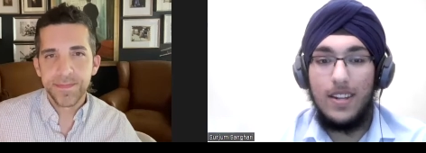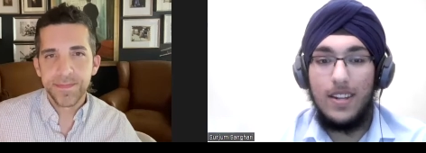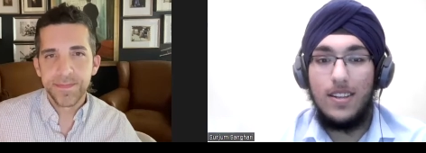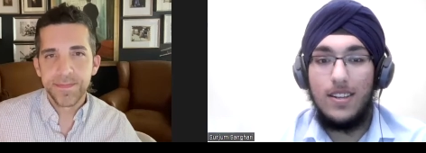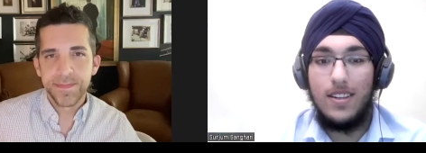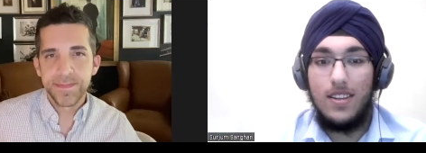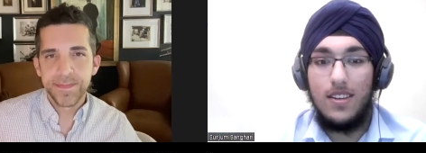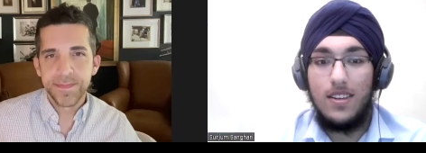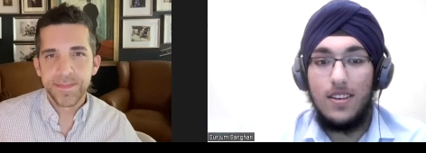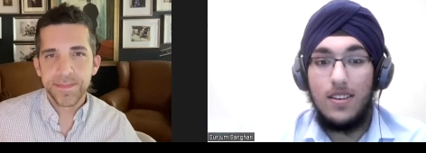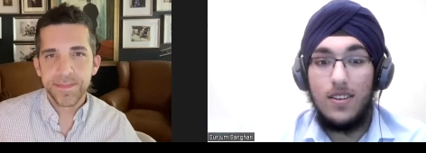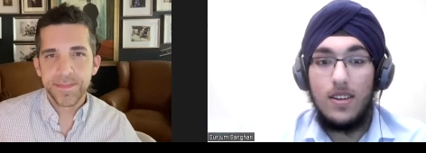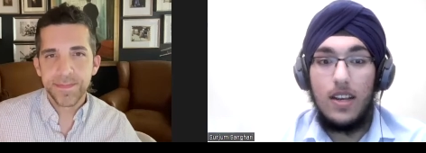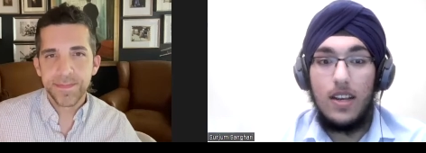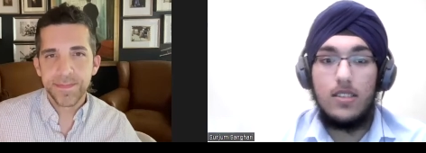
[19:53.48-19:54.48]
Speaker 1: Right.
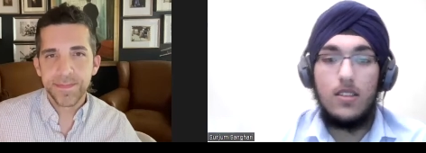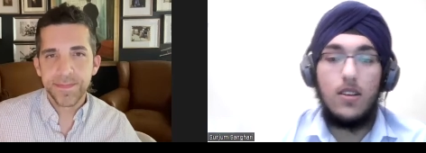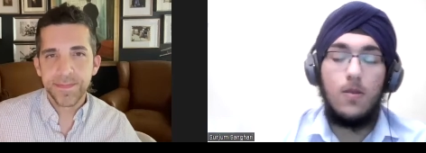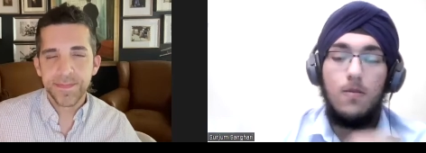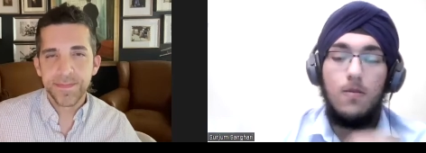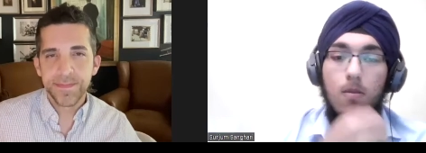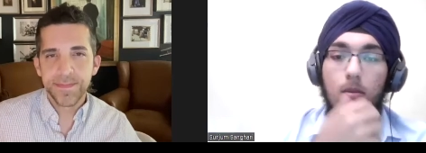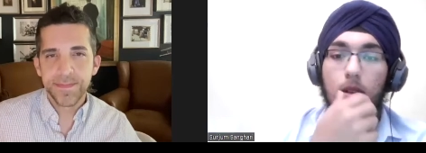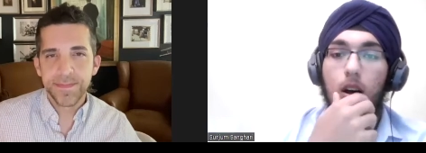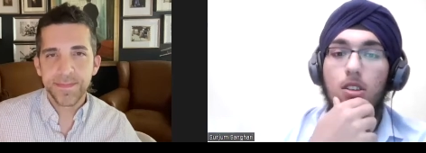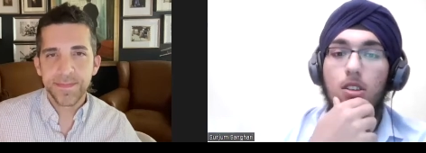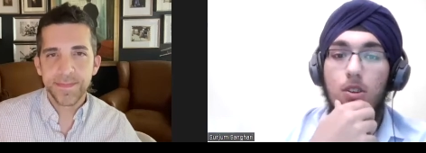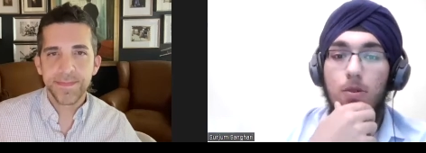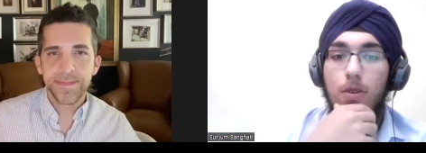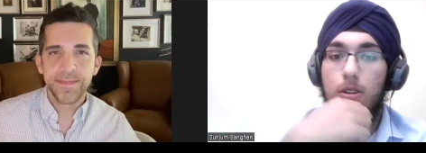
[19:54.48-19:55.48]
And so,
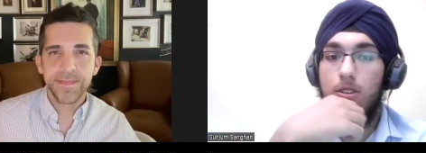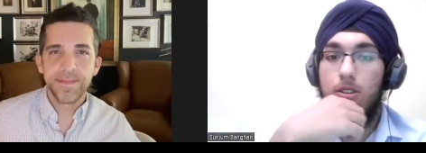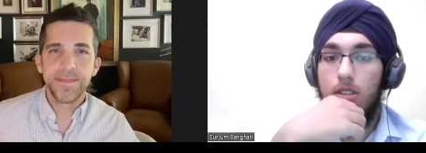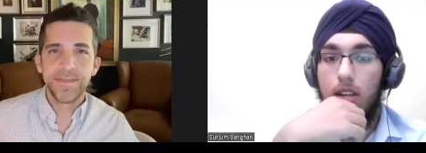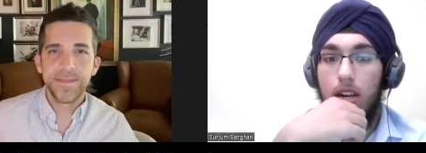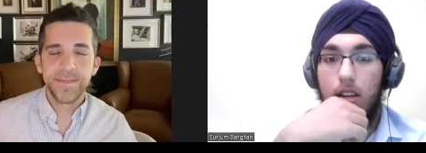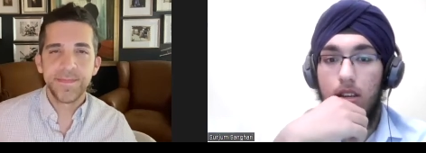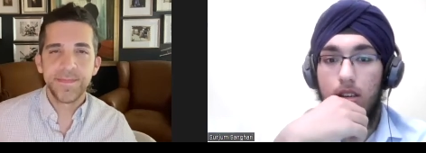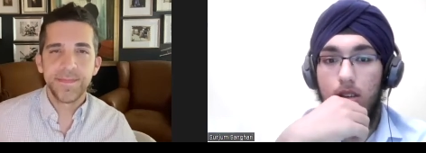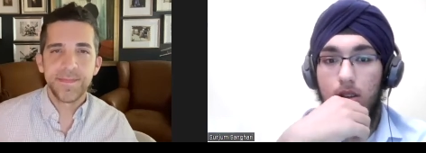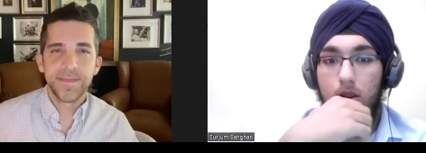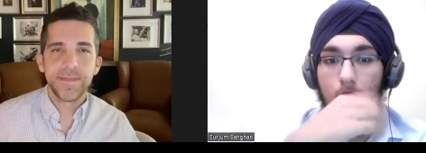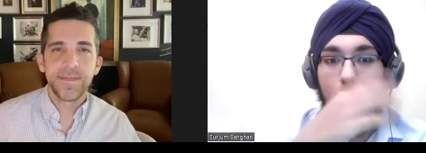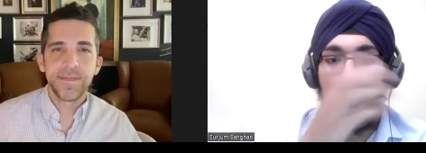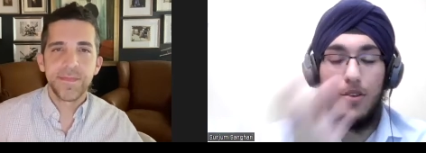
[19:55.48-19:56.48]
also in your
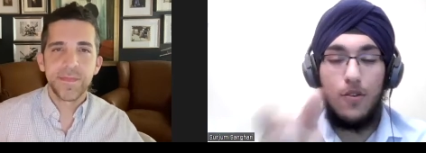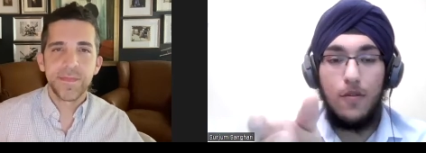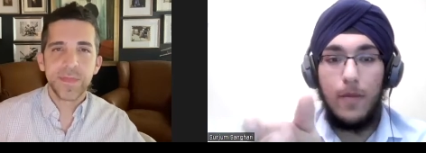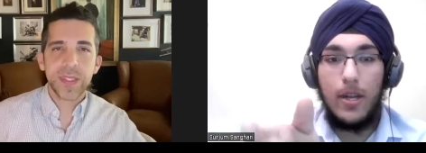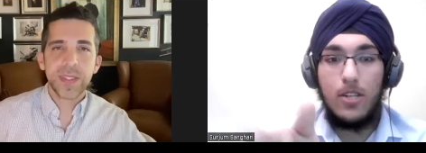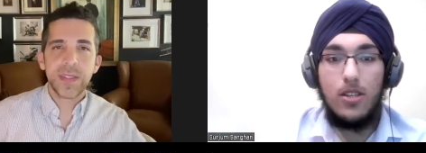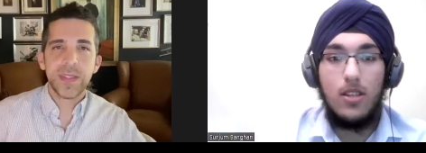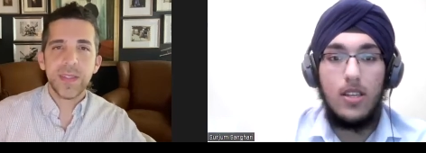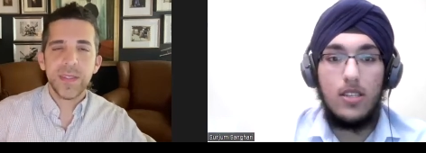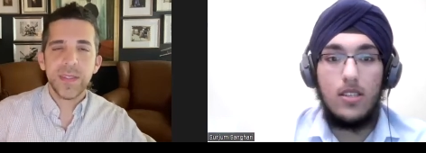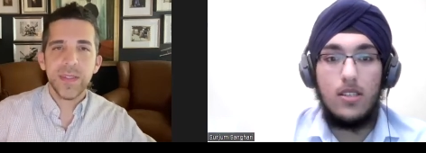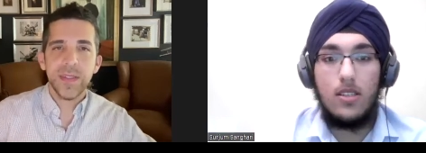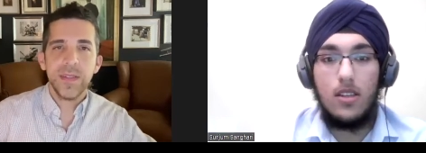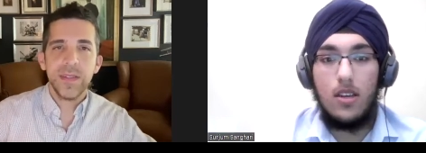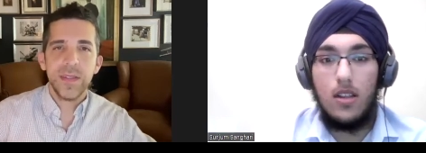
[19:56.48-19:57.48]
study, and you've
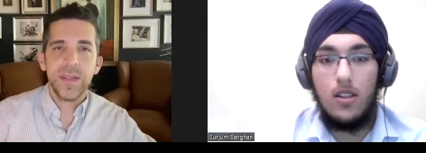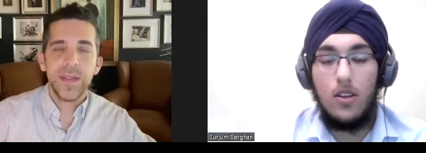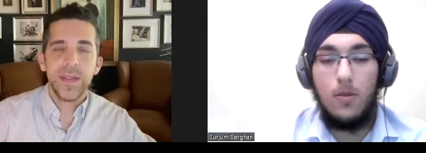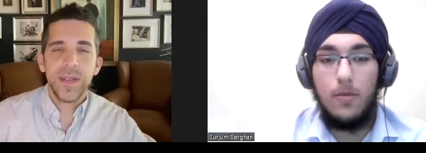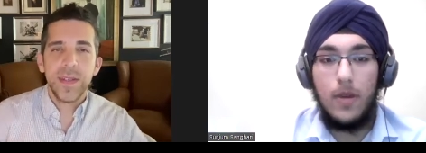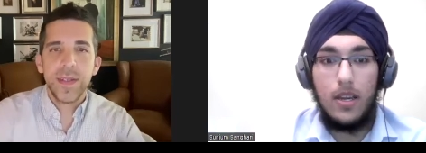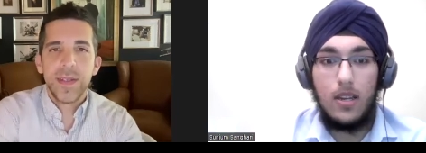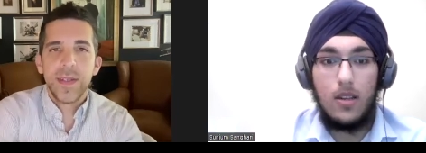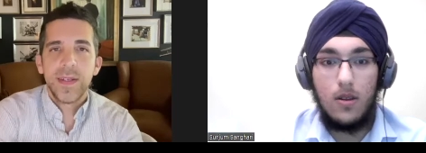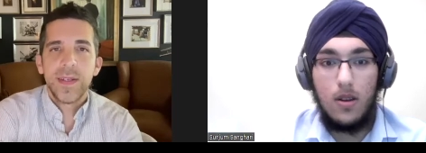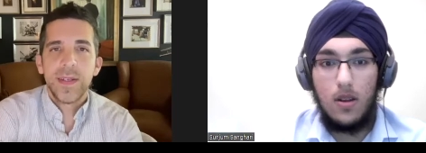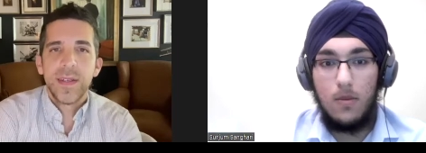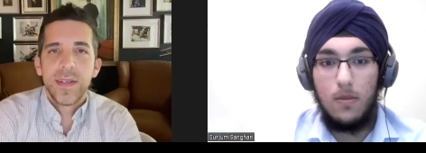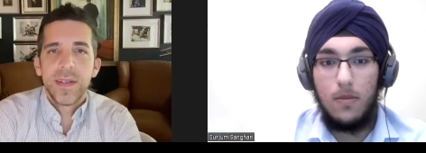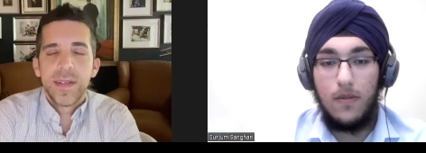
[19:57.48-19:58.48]
mentioned this a little
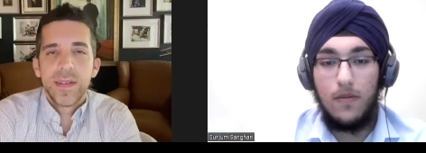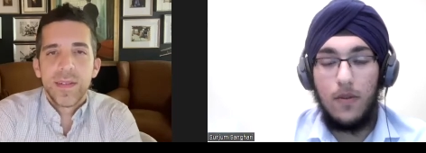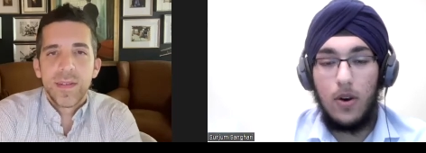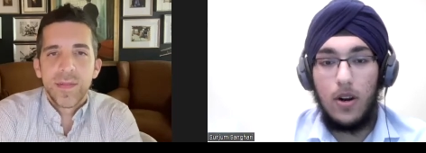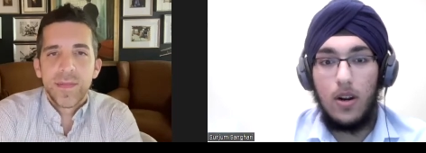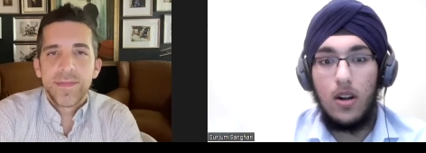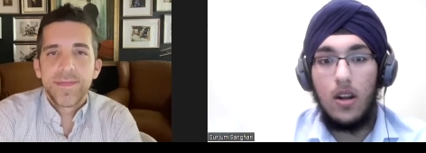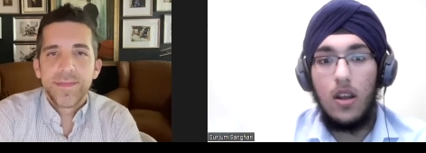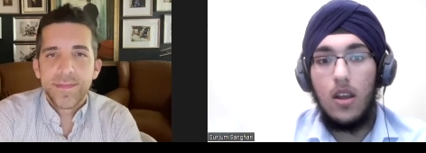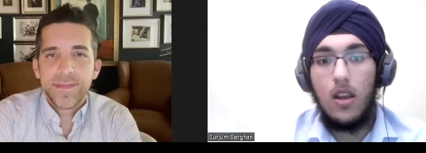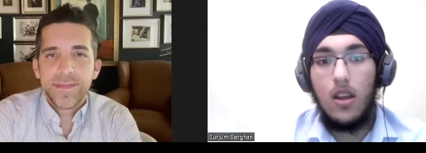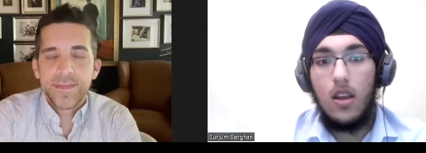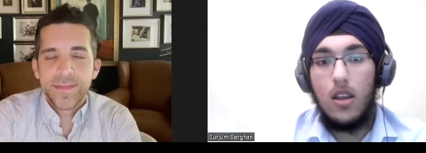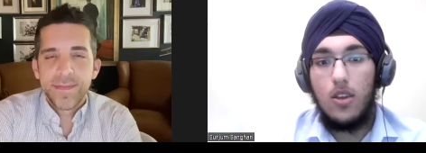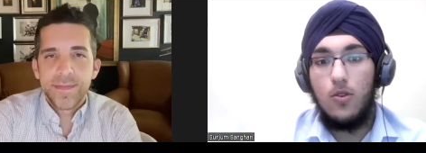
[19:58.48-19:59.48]
bit
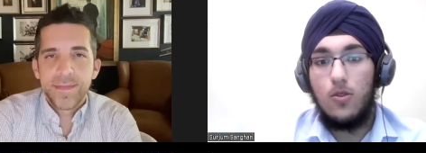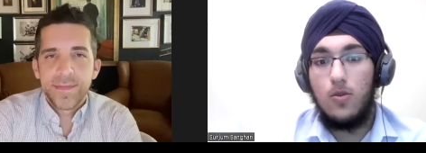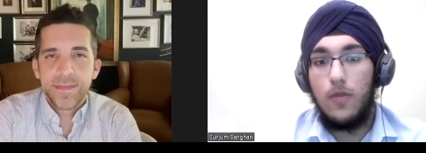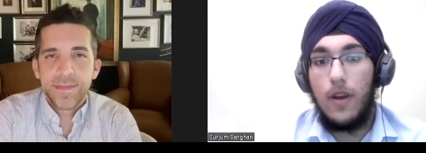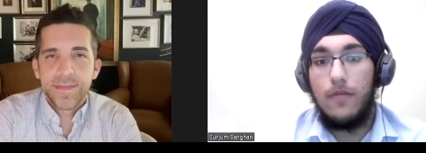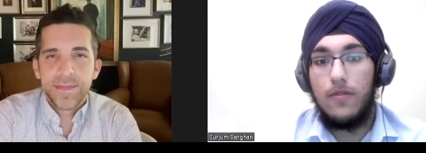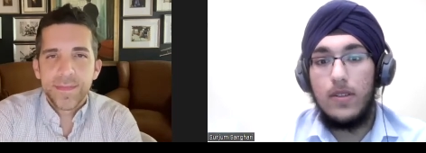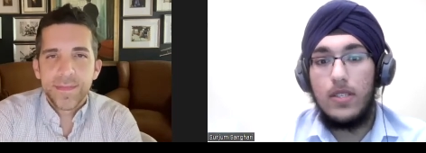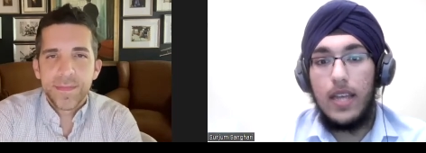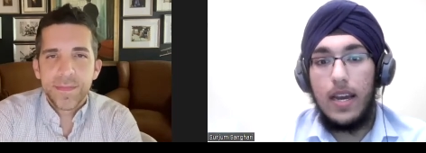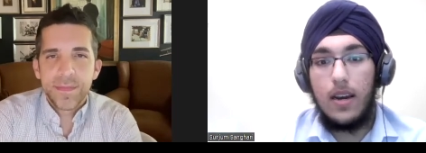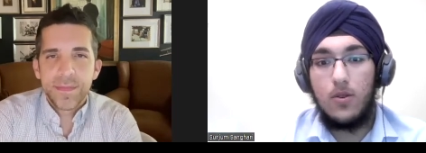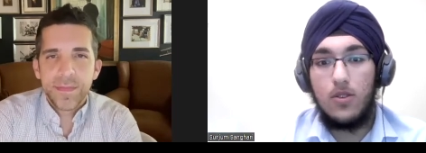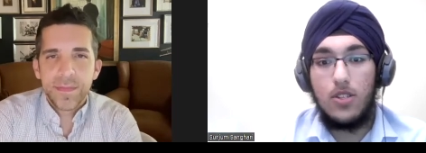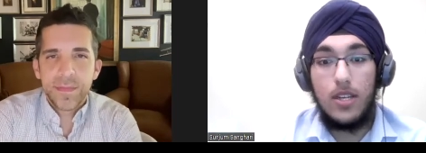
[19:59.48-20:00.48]
before, you
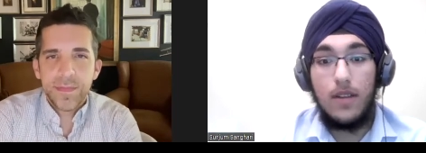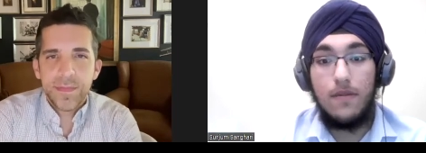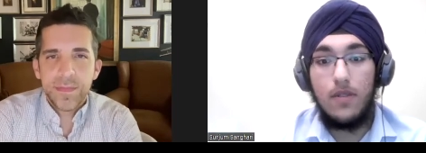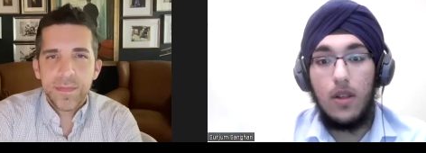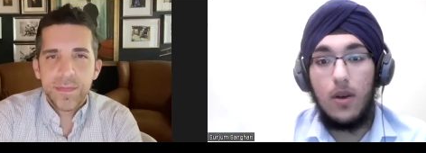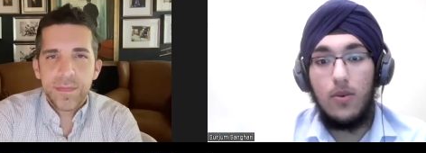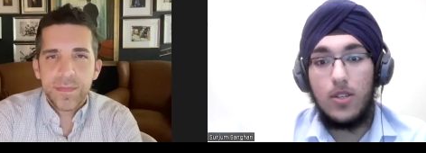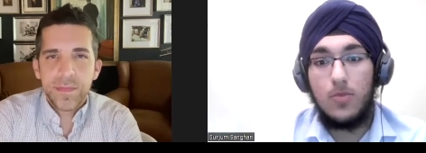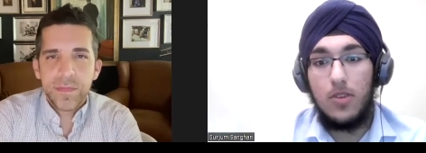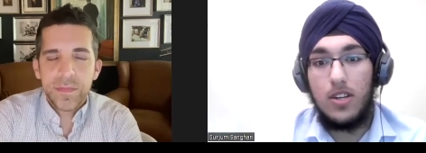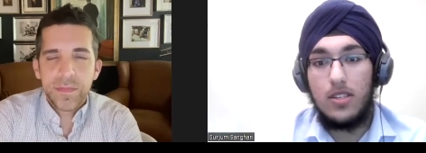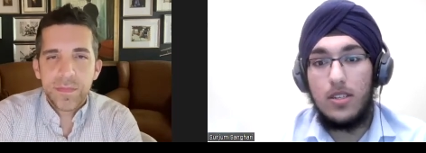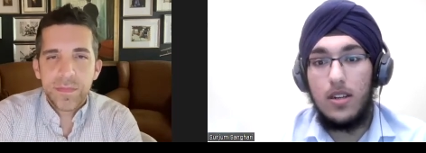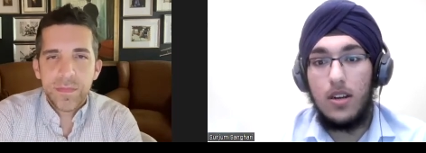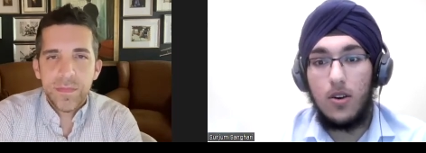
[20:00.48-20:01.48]
reference how gene flow
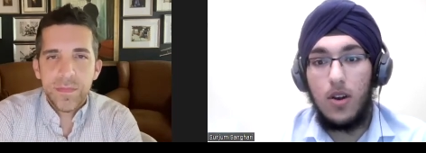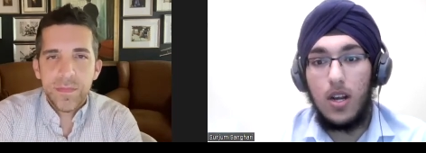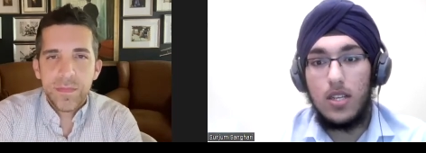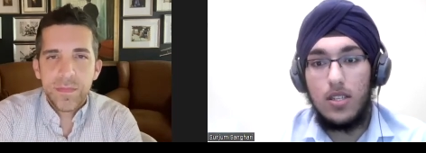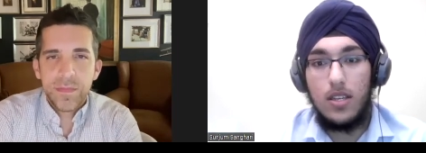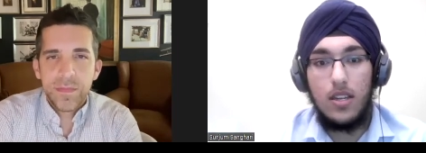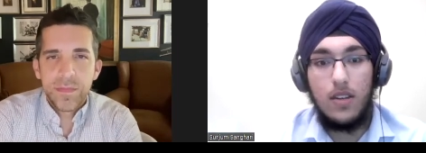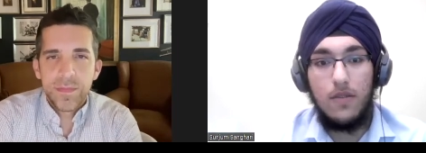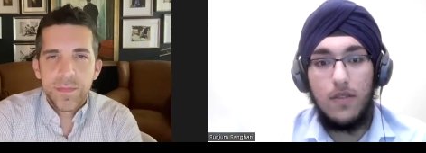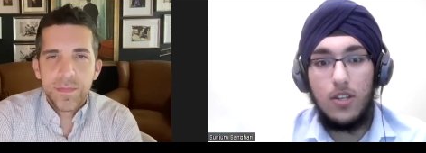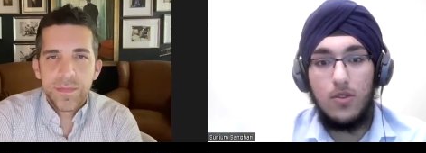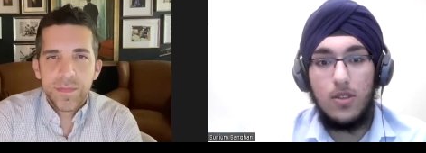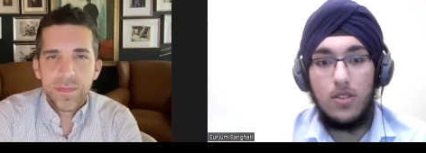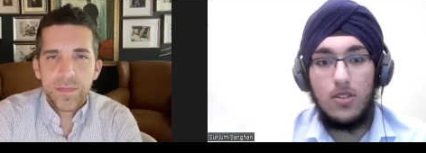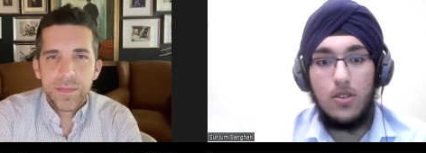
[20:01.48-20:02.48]
was present across
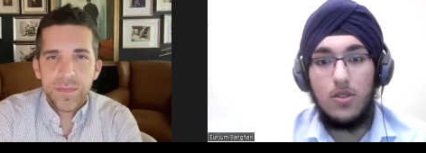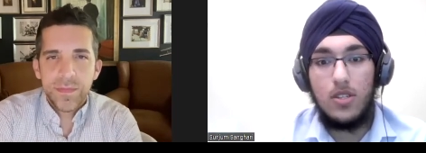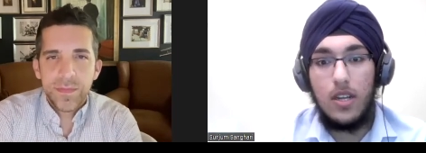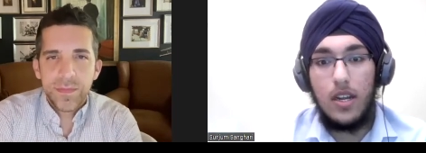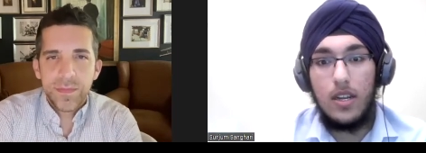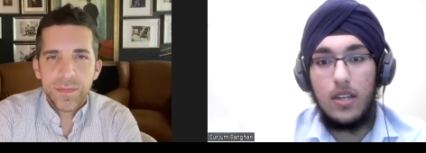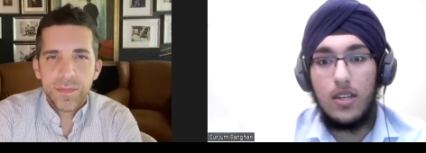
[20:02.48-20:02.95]
the individuals you